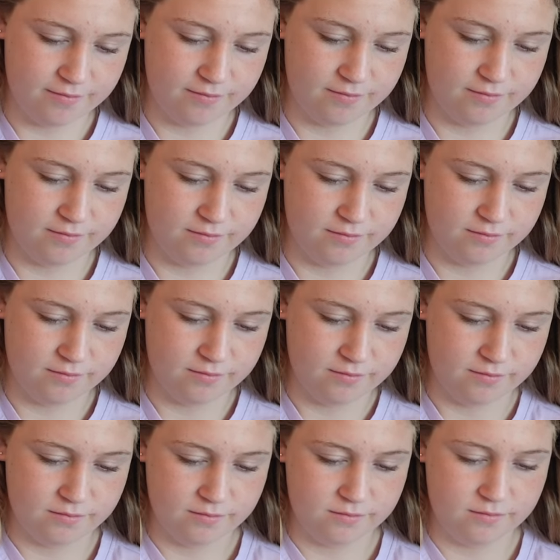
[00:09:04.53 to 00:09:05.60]

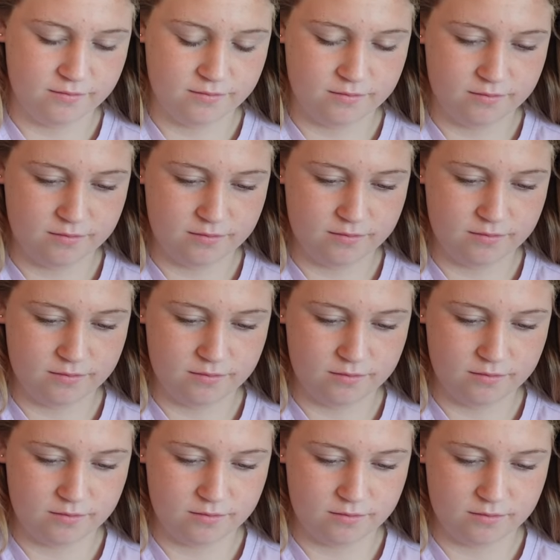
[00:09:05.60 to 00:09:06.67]

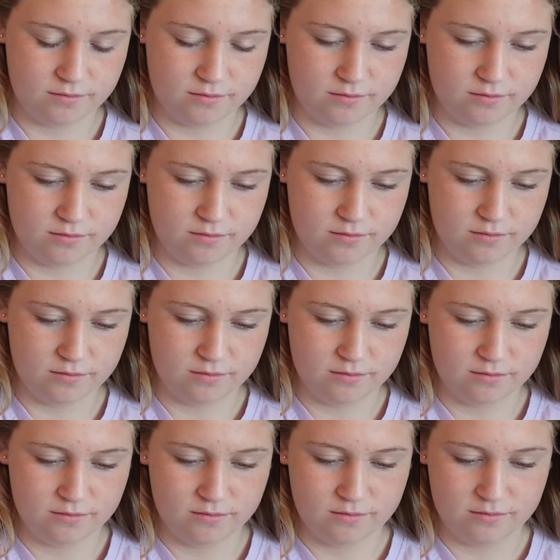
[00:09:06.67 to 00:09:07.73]

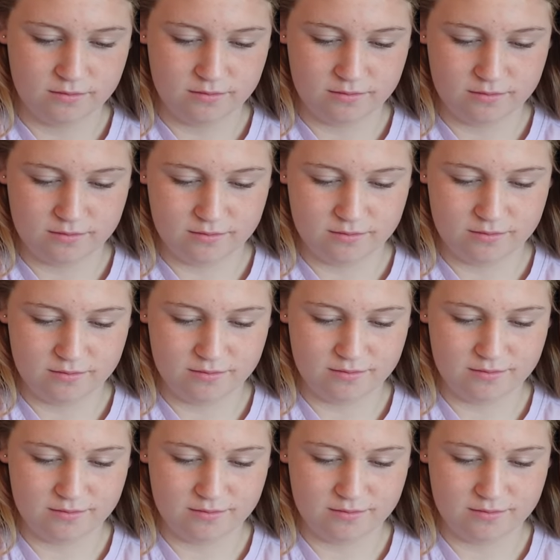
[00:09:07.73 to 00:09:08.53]
(not speaking)